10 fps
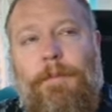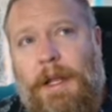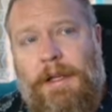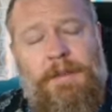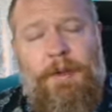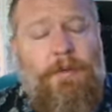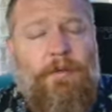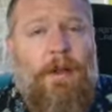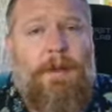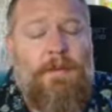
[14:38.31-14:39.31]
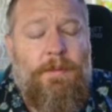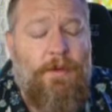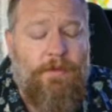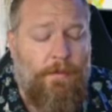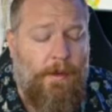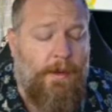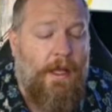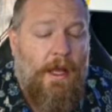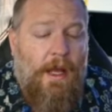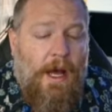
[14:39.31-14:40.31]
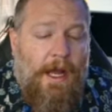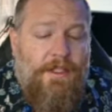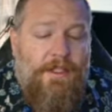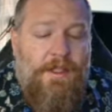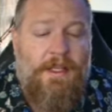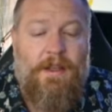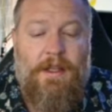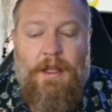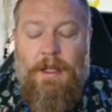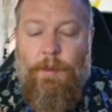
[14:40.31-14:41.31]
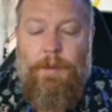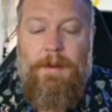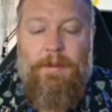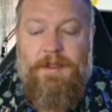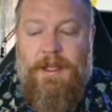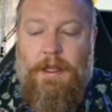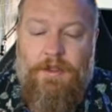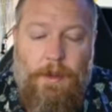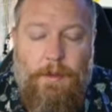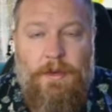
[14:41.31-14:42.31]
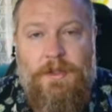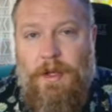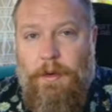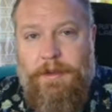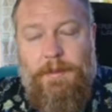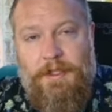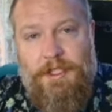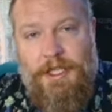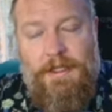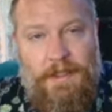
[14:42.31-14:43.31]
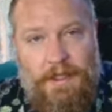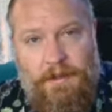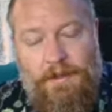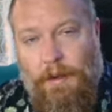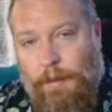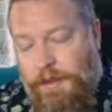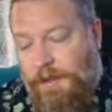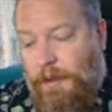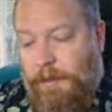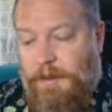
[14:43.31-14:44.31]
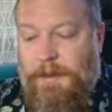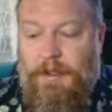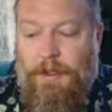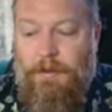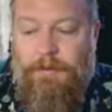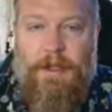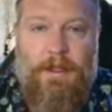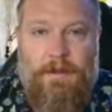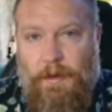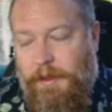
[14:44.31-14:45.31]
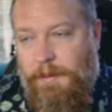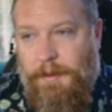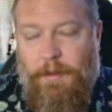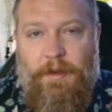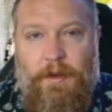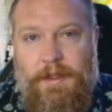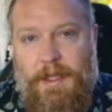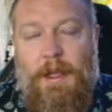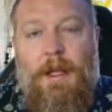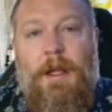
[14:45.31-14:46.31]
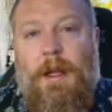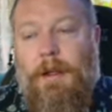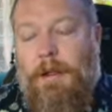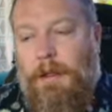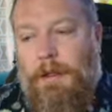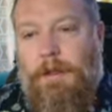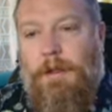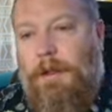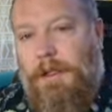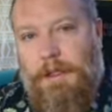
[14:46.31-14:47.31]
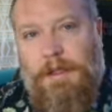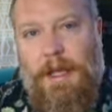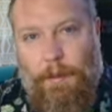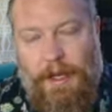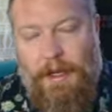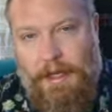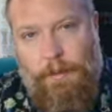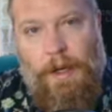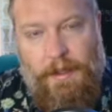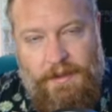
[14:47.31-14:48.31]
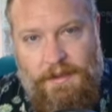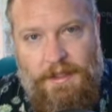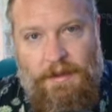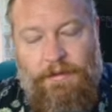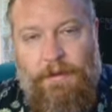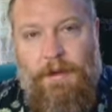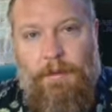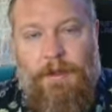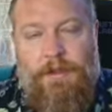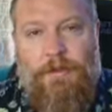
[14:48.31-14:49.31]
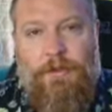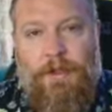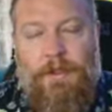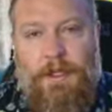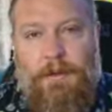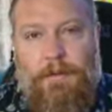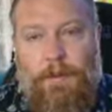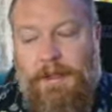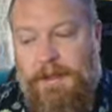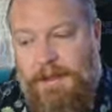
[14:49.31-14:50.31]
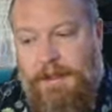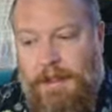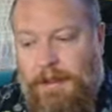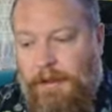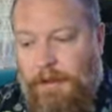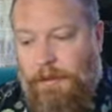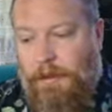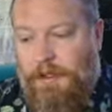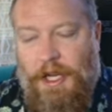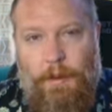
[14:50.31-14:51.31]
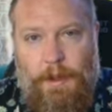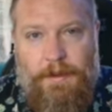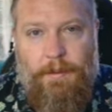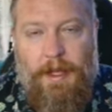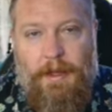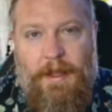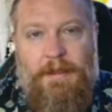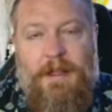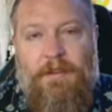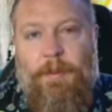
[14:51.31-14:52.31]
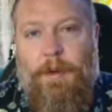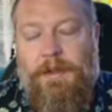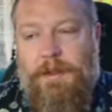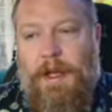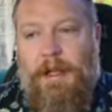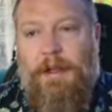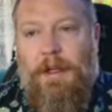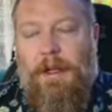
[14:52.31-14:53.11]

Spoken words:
And it's beautiful. I mean, it's a beautiful moment. I just think that when people say, Star Wars has always been cheesy, Star Wars has always been goofy, it's always been, we've always had... Yeah, we had Ewoks and stuff in the original trilogy. We had silly little Jawas. We had that stuff. But we also had